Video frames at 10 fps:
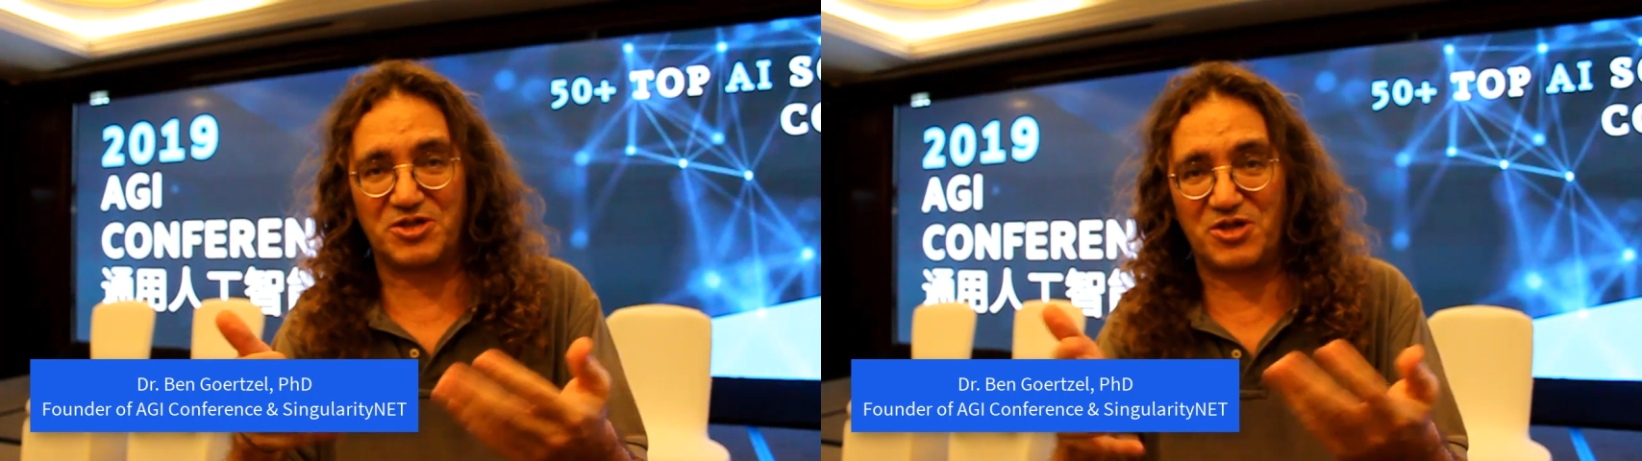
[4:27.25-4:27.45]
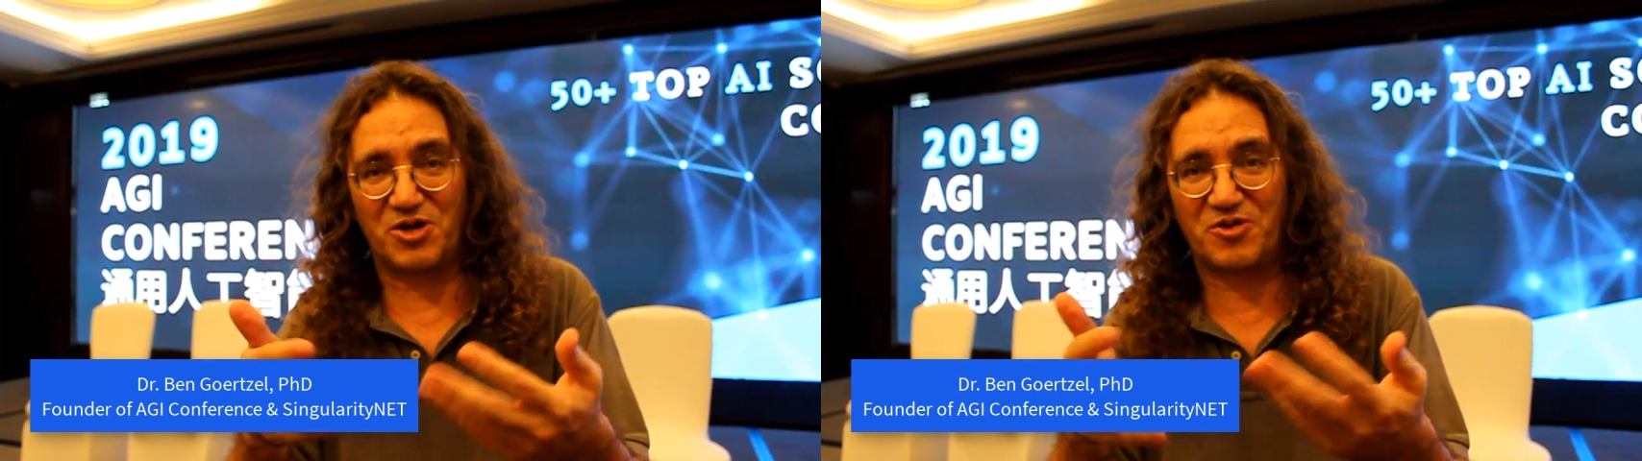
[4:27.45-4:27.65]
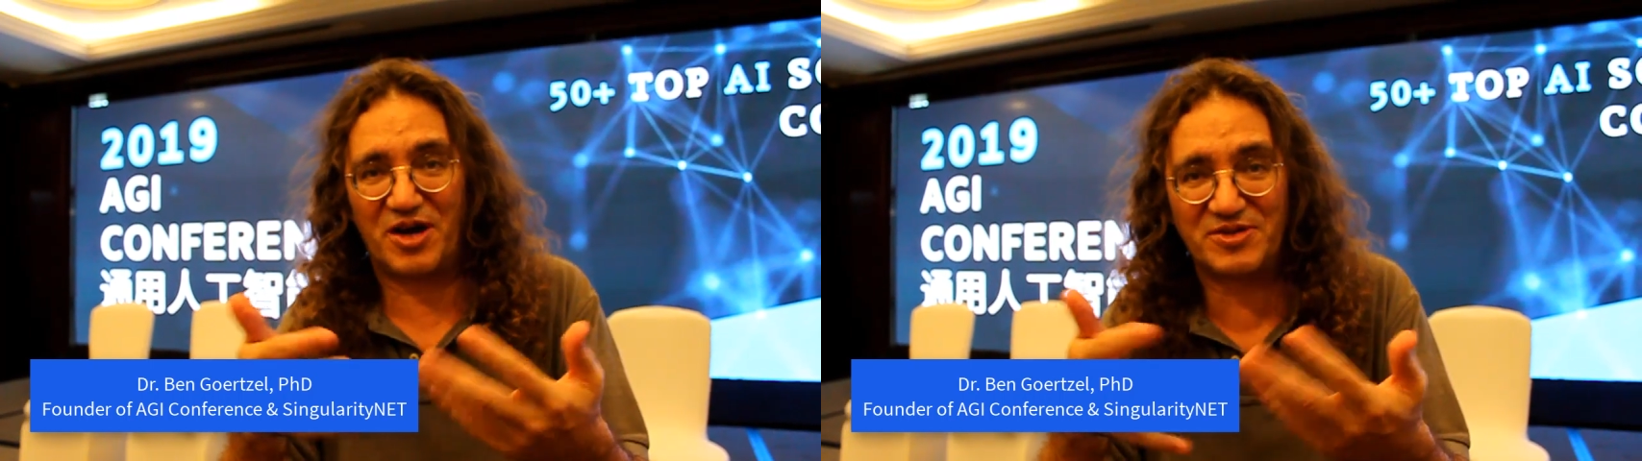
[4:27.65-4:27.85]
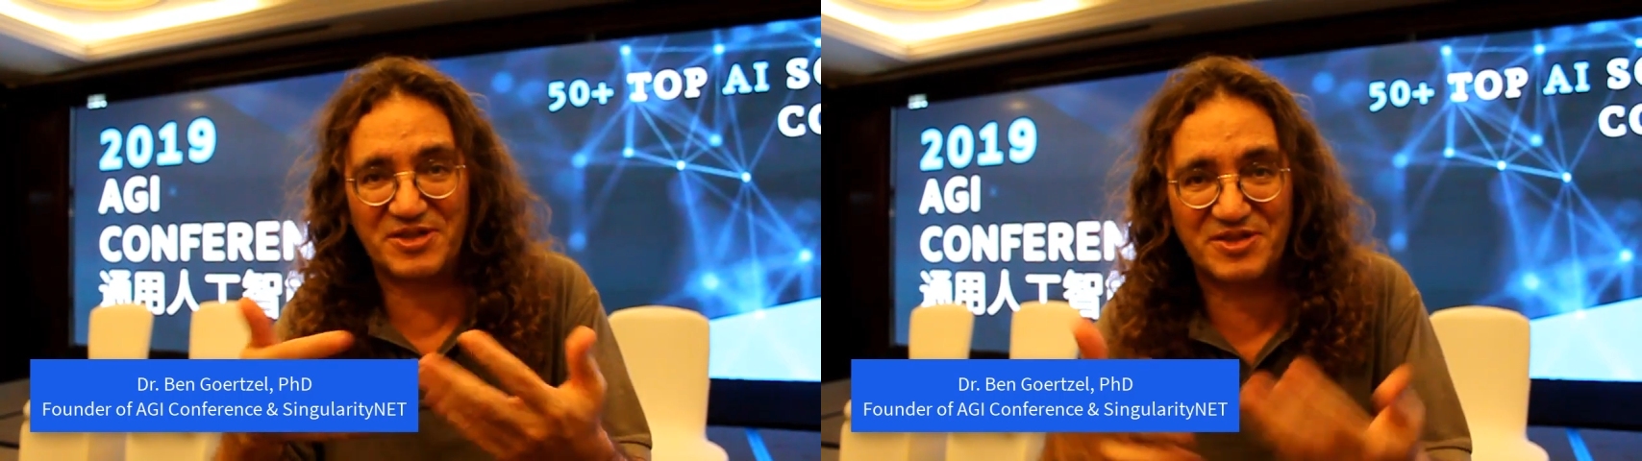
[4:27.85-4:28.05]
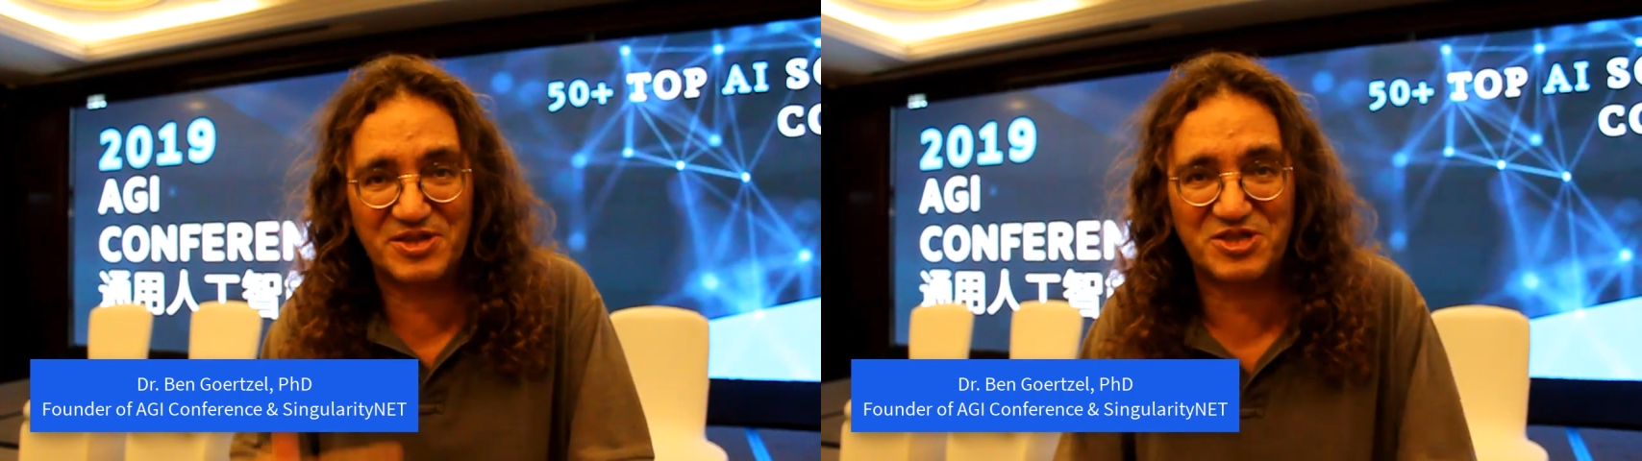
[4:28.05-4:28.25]
is all
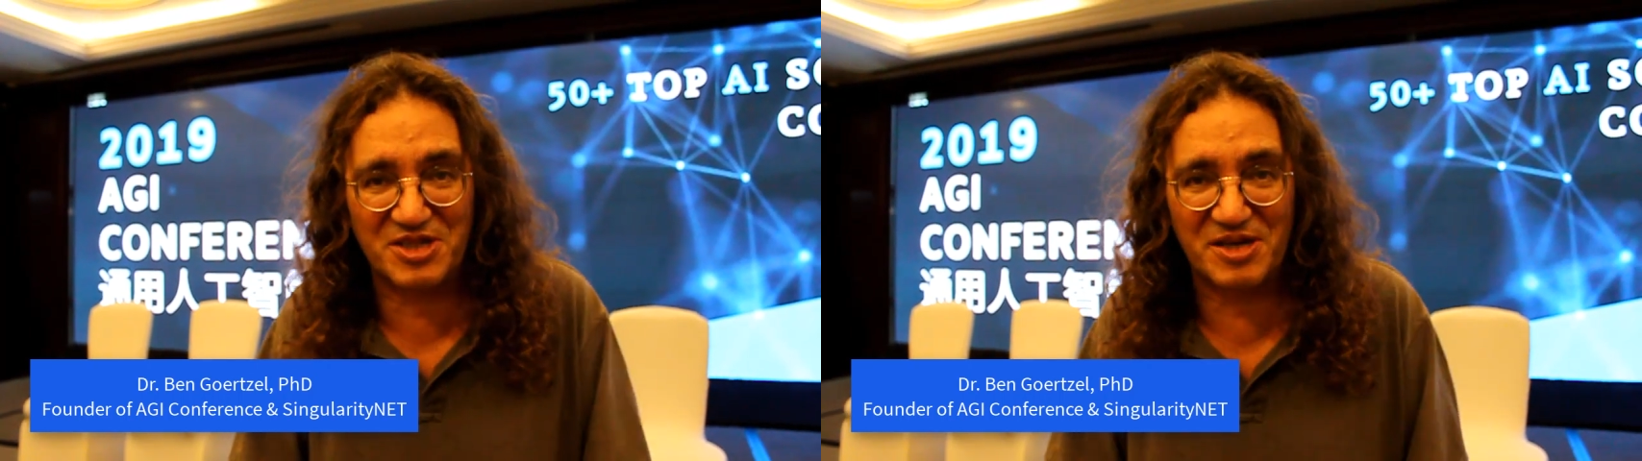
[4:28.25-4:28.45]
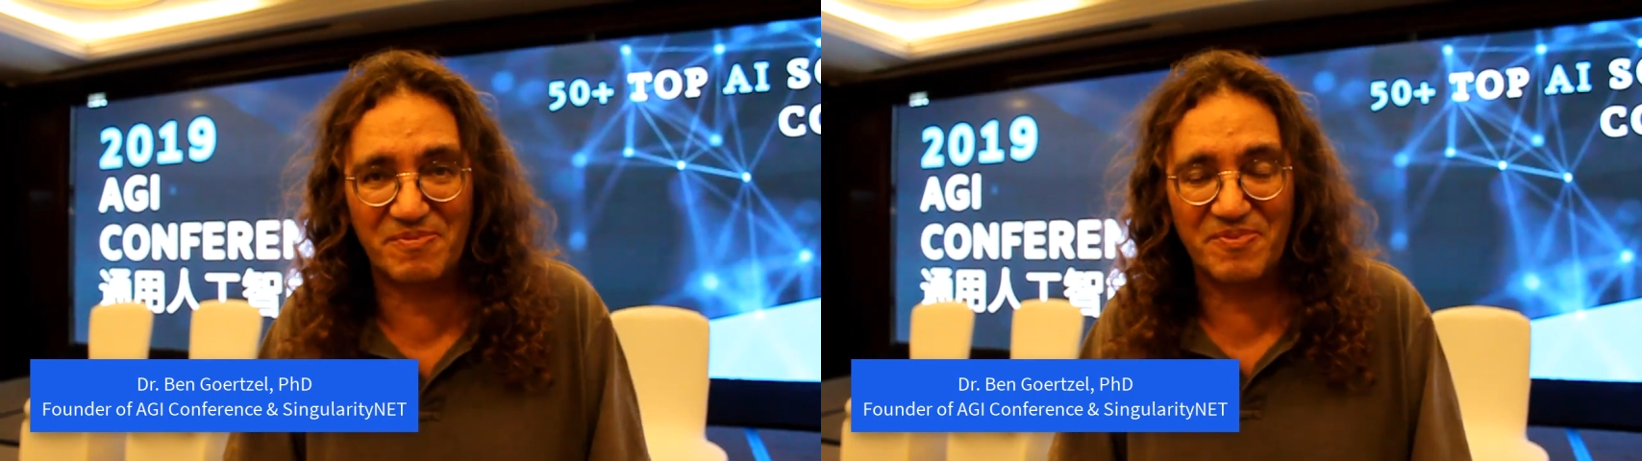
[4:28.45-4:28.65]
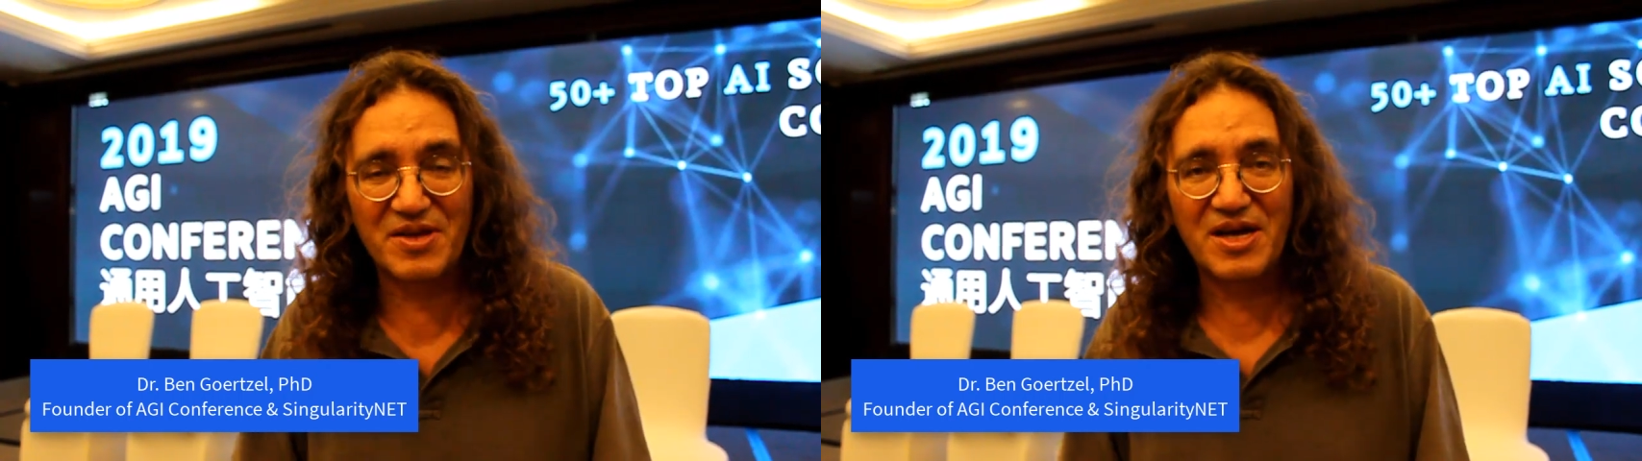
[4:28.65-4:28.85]
grounded in the same